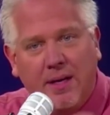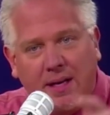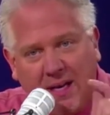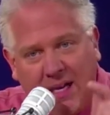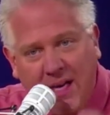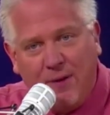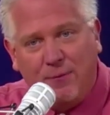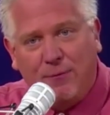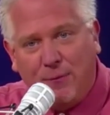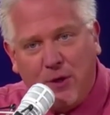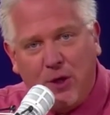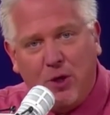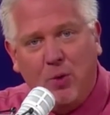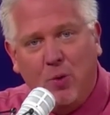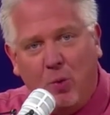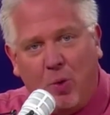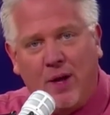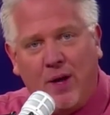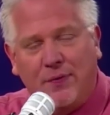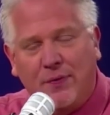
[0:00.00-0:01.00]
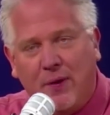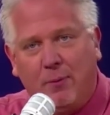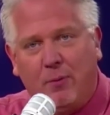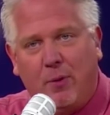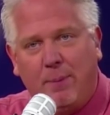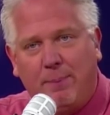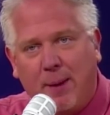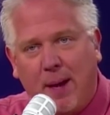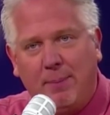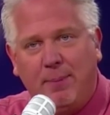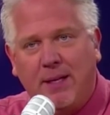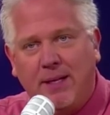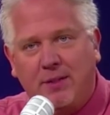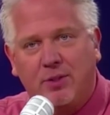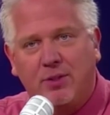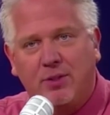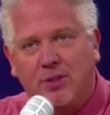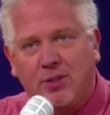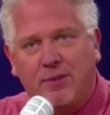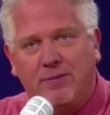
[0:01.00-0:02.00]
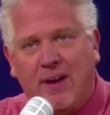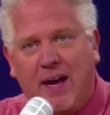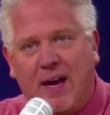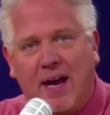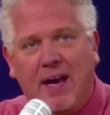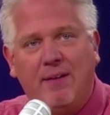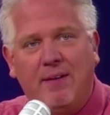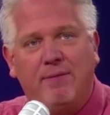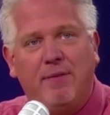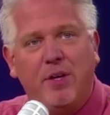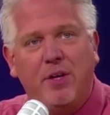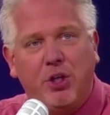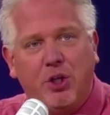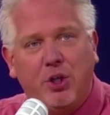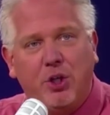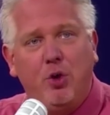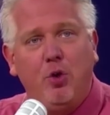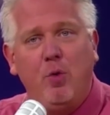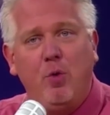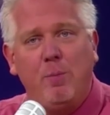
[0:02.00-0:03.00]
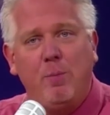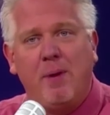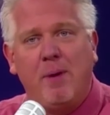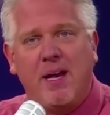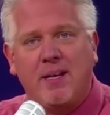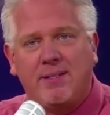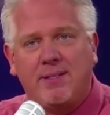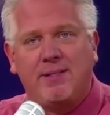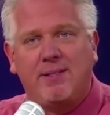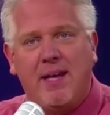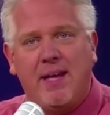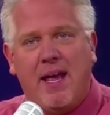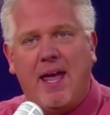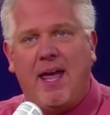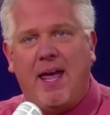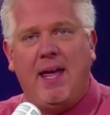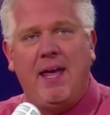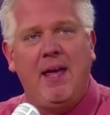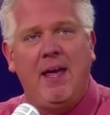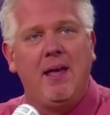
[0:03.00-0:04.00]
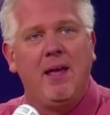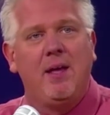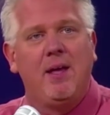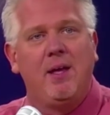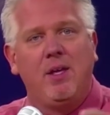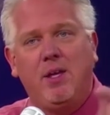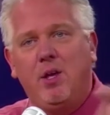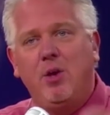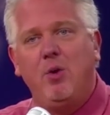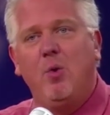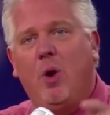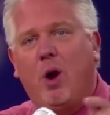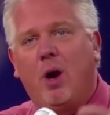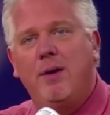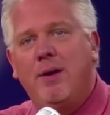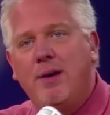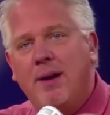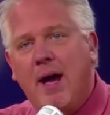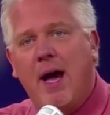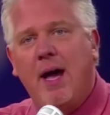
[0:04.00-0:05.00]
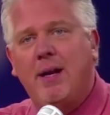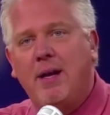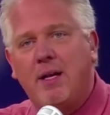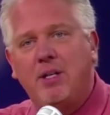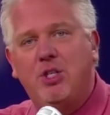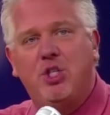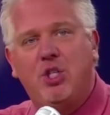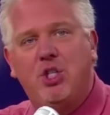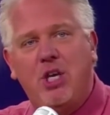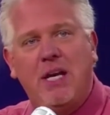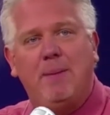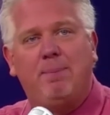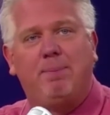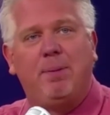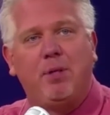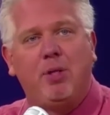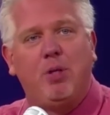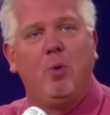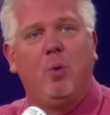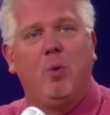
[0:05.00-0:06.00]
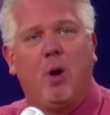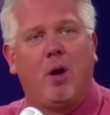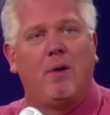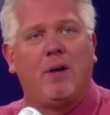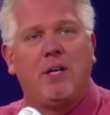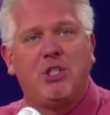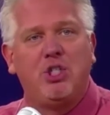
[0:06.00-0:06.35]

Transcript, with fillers: if you want the republic to survive, you must say, You are not a sheep, you are a